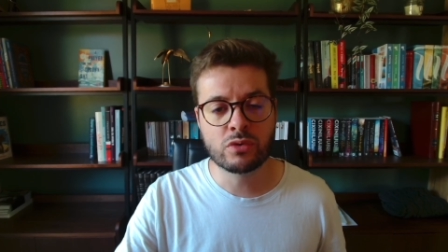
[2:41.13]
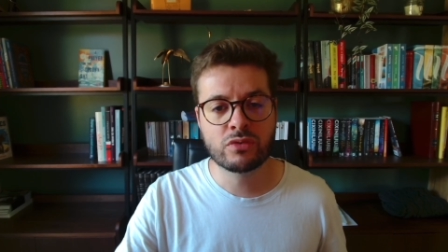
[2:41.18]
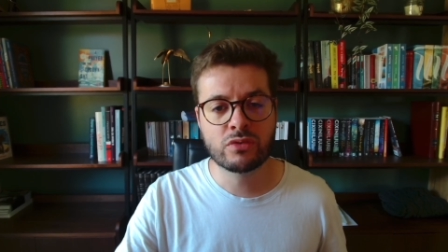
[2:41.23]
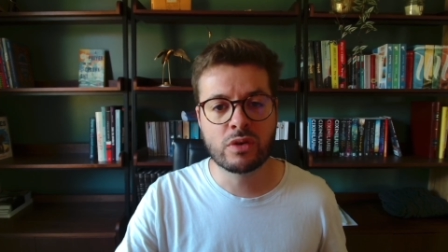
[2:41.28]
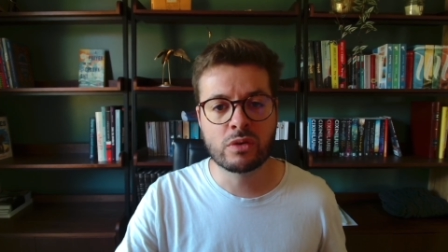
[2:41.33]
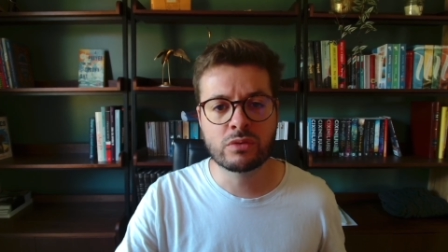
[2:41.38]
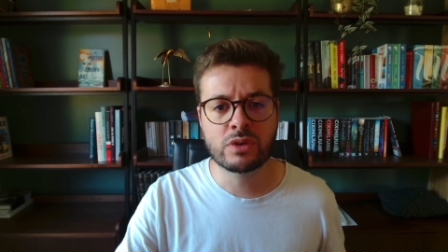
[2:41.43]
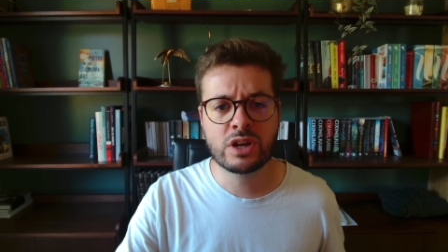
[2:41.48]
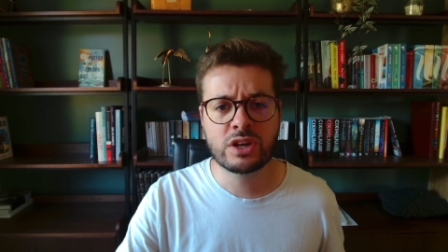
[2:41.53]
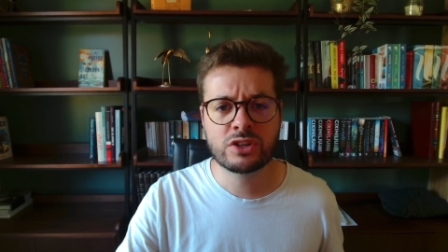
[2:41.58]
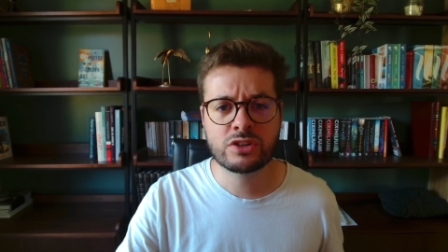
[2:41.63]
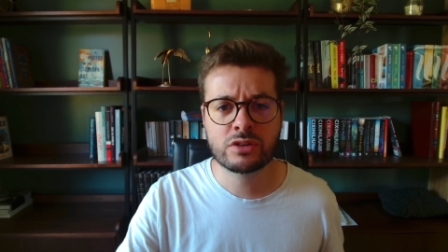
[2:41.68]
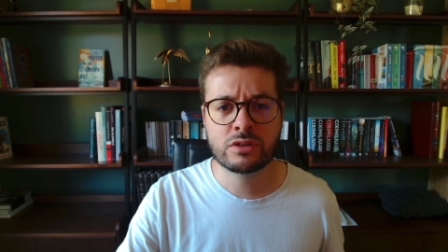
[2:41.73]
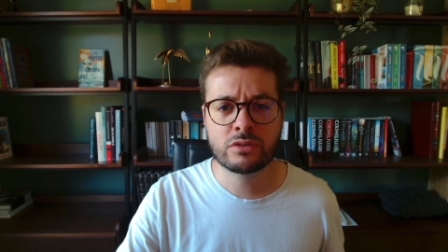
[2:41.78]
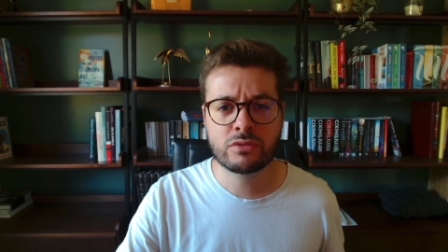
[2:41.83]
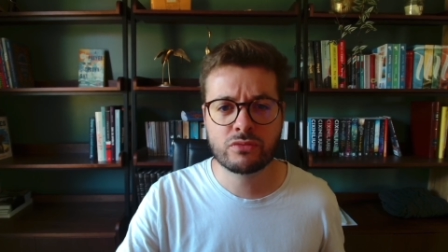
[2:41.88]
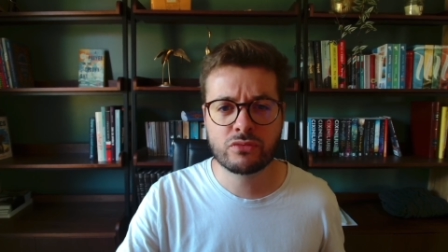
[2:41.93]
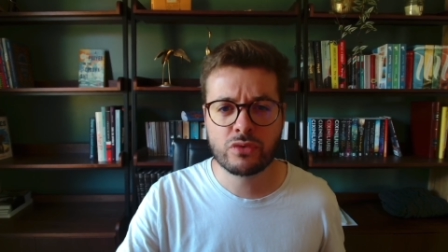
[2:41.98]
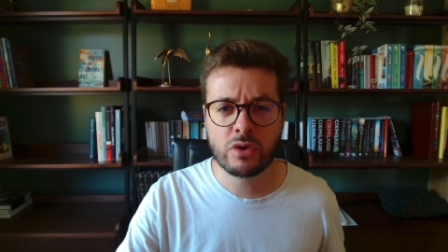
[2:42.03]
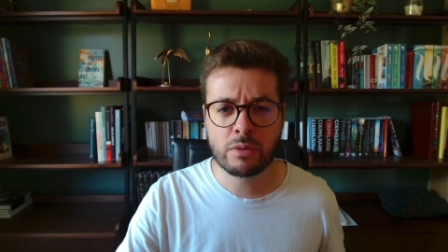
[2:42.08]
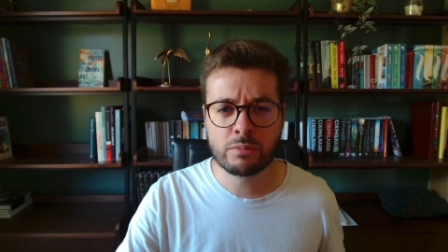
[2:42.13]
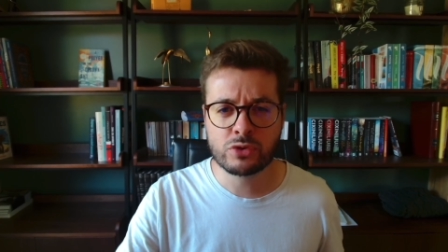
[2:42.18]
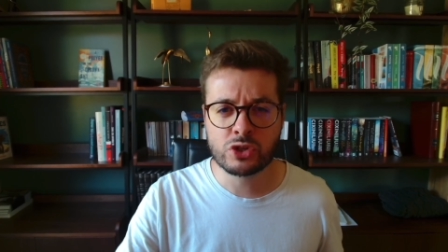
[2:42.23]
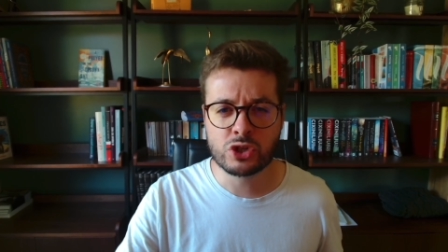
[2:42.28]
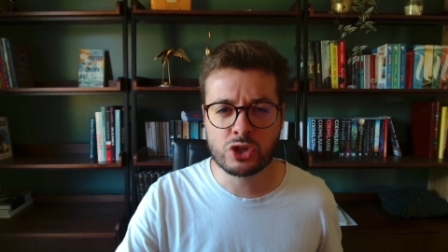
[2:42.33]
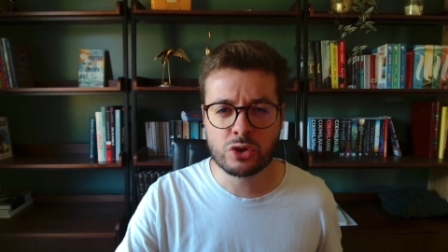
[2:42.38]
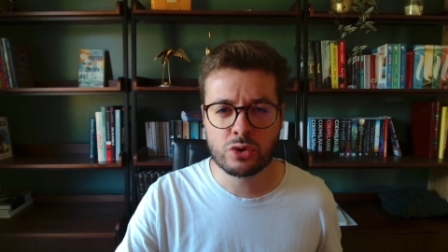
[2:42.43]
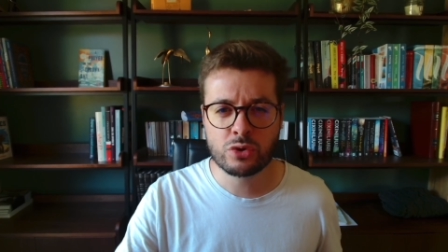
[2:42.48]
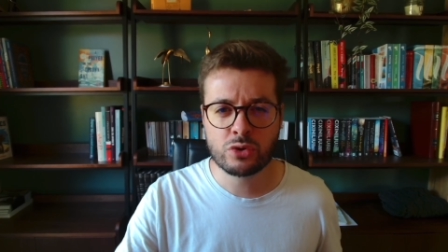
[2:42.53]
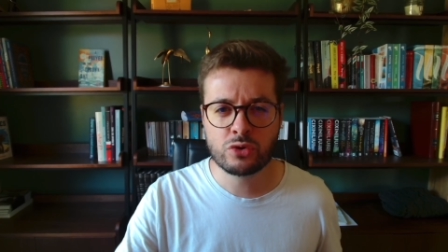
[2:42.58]
Foundation from
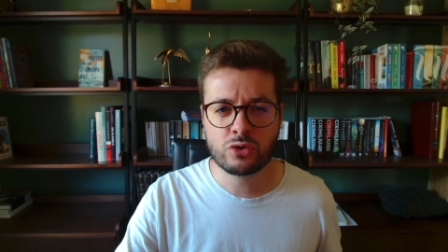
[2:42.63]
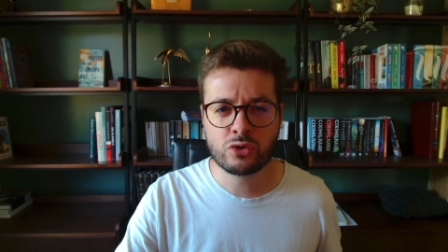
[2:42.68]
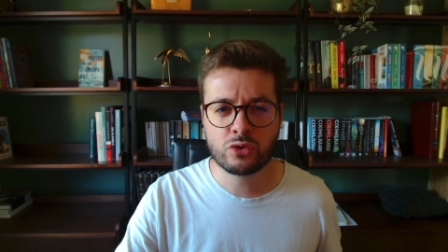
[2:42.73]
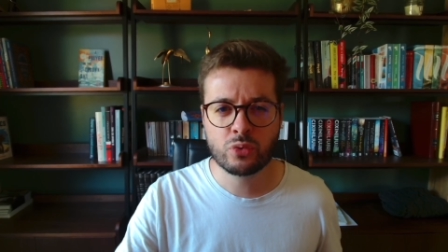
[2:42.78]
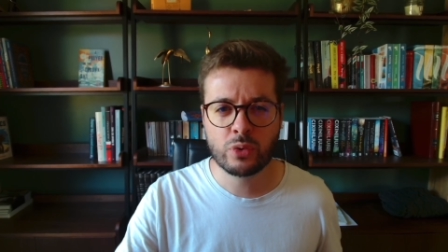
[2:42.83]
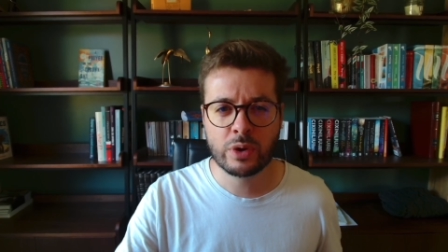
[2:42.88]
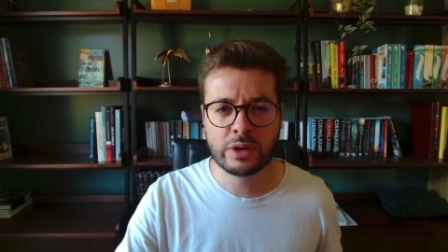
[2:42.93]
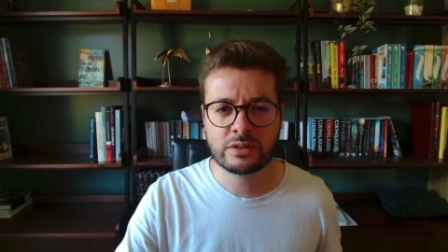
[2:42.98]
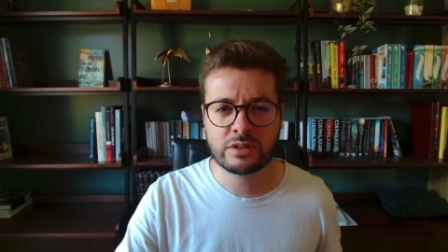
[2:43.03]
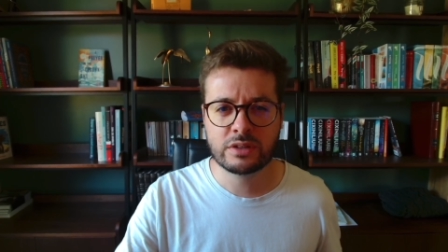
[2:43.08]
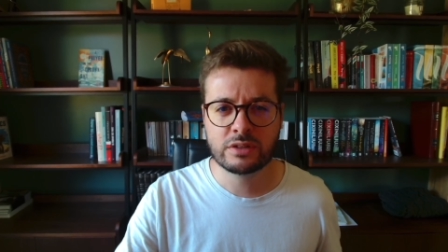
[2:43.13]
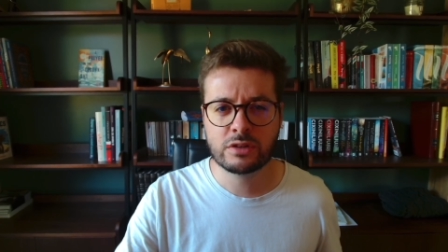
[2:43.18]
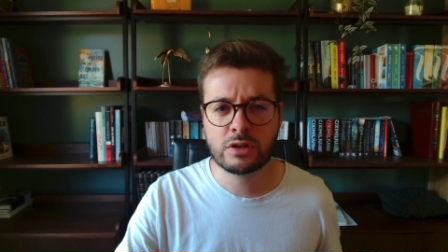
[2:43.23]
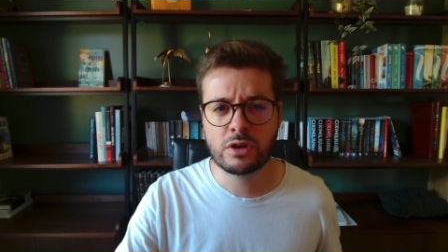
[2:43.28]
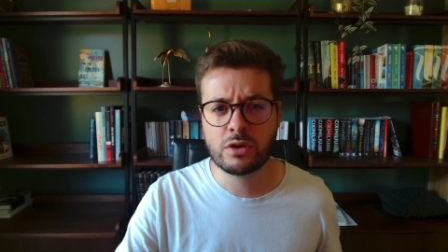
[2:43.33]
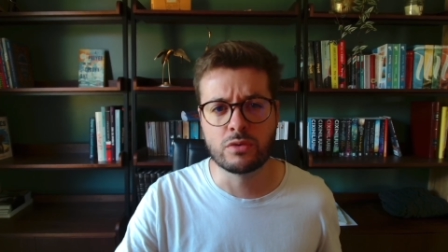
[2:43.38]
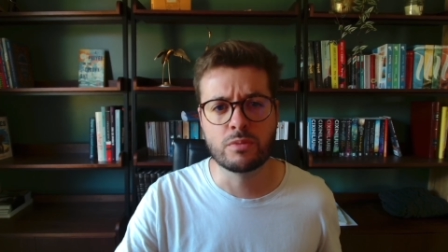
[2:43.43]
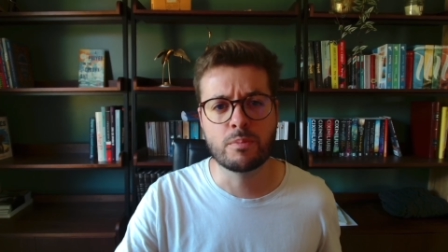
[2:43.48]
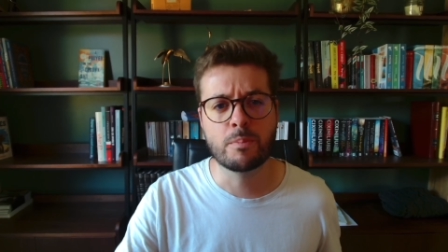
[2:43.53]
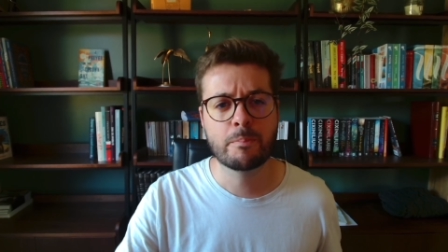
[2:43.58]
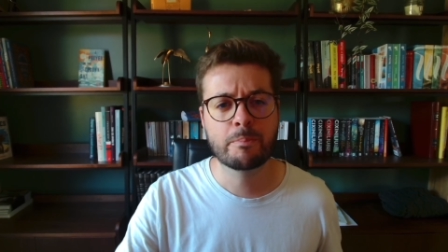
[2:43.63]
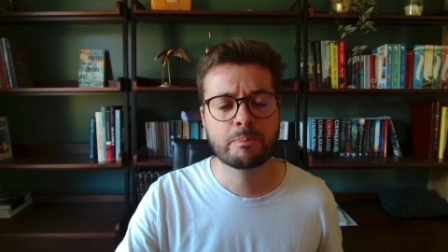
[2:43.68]
June 22.